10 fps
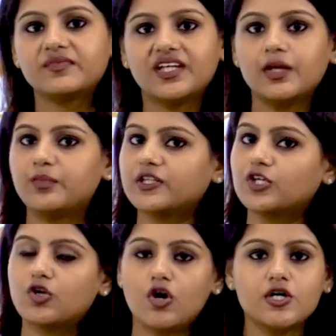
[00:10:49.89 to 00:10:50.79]
keeping the
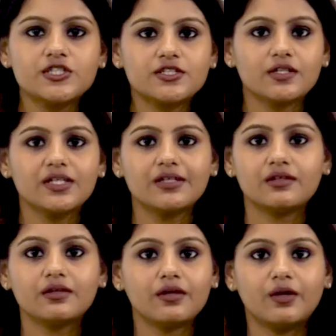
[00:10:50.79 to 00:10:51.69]
cost
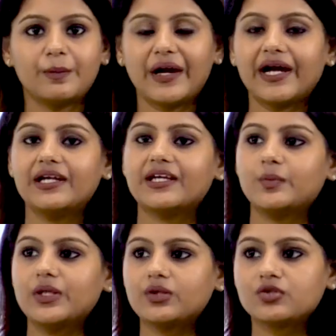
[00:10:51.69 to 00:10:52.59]
in mind,
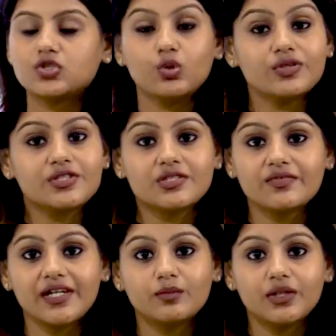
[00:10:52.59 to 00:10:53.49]
keeping the resources
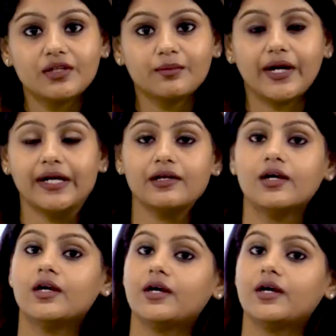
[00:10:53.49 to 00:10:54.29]
available in mind,